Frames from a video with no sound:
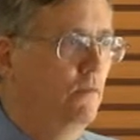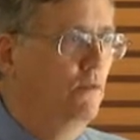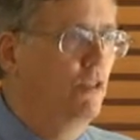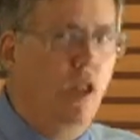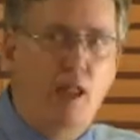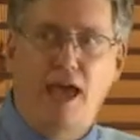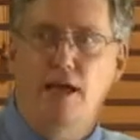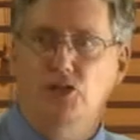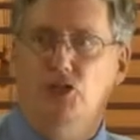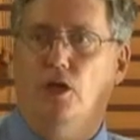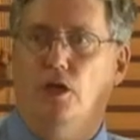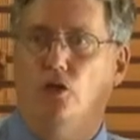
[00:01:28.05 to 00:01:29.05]
The
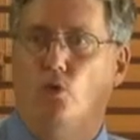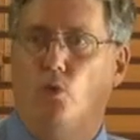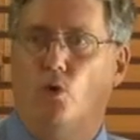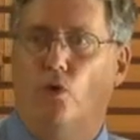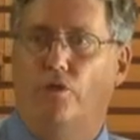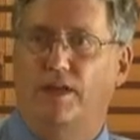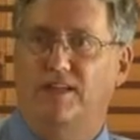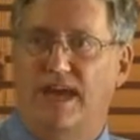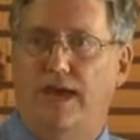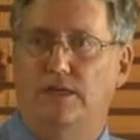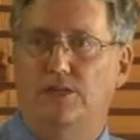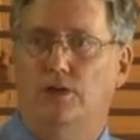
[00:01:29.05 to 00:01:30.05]
last thing in the world that
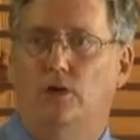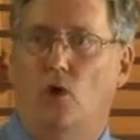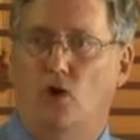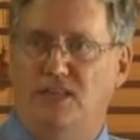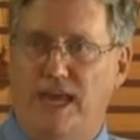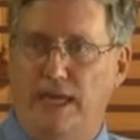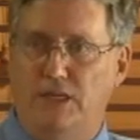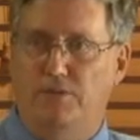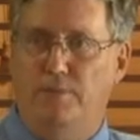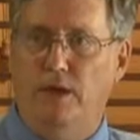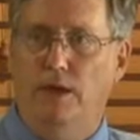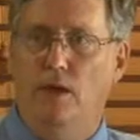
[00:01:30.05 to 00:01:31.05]
TASA or
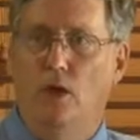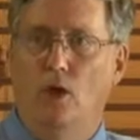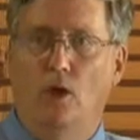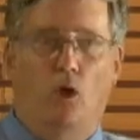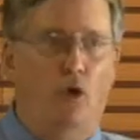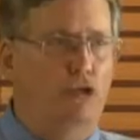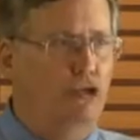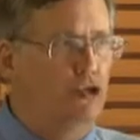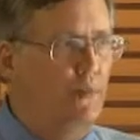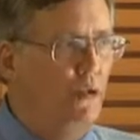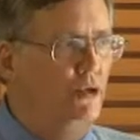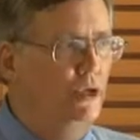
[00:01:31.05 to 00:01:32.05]
TASB or the
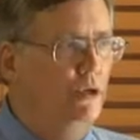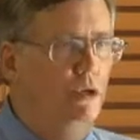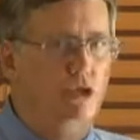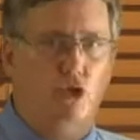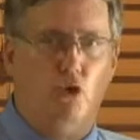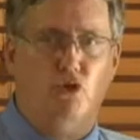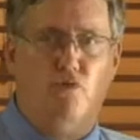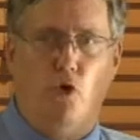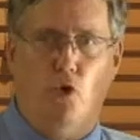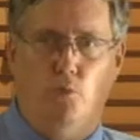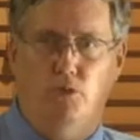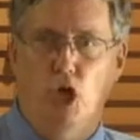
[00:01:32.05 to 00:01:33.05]
superintendent search
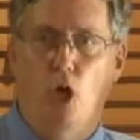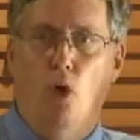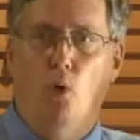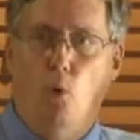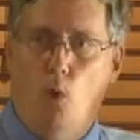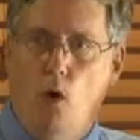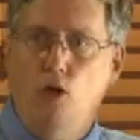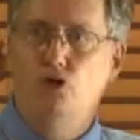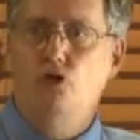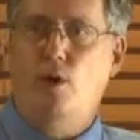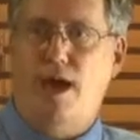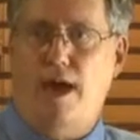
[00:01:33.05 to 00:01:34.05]
firms want
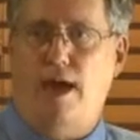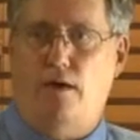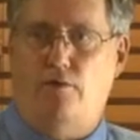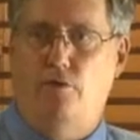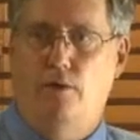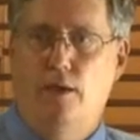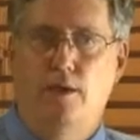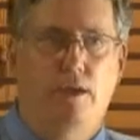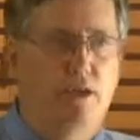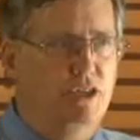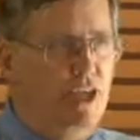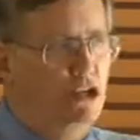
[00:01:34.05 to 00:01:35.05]
to have
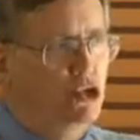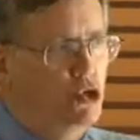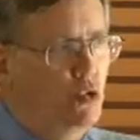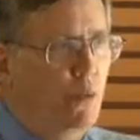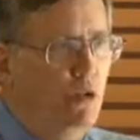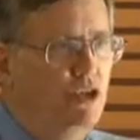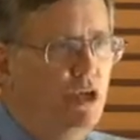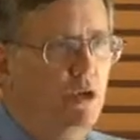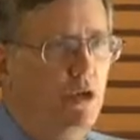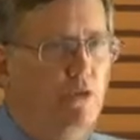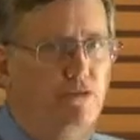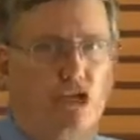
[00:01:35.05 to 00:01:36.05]
is a
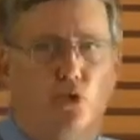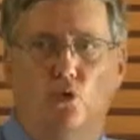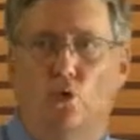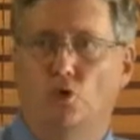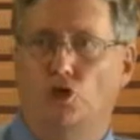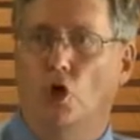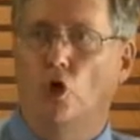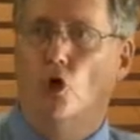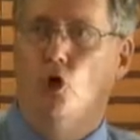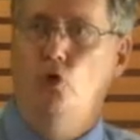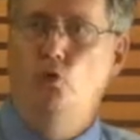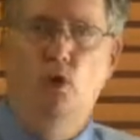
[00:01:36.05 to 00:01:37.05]
superintendent of schools
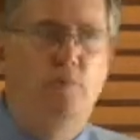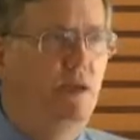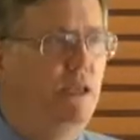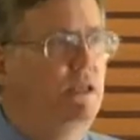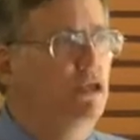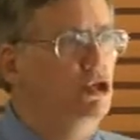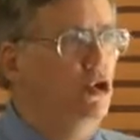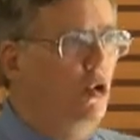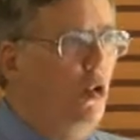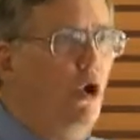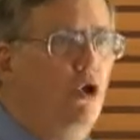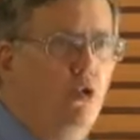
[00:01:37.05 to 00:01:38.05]
who would be
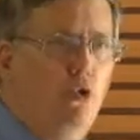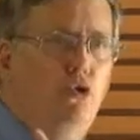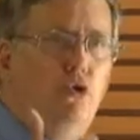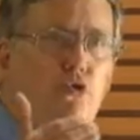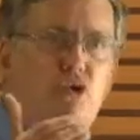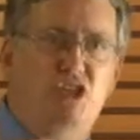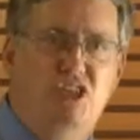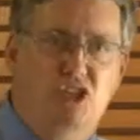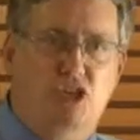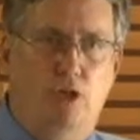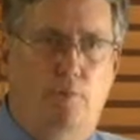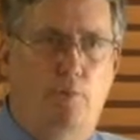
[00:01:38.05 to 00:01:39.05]
disloyal to the
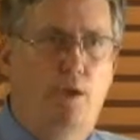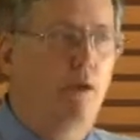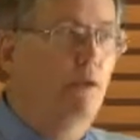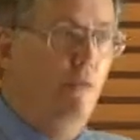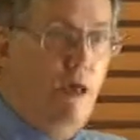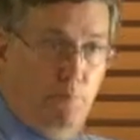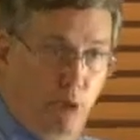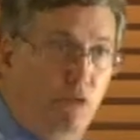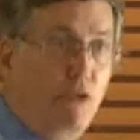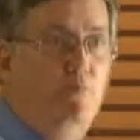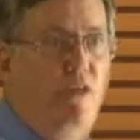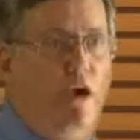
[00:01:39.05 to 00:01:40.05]
system that
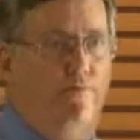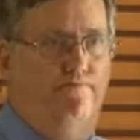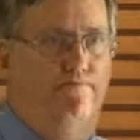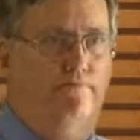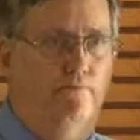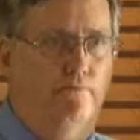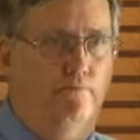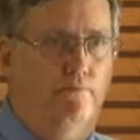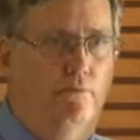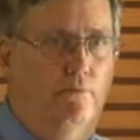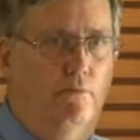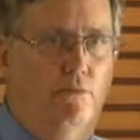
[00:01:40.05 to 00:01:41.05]
put them there.
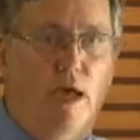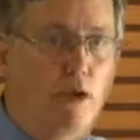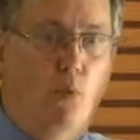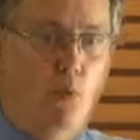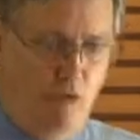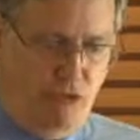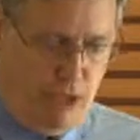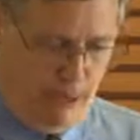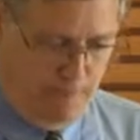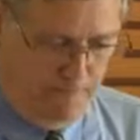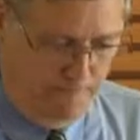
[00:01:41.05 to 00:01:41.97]
They don't want that.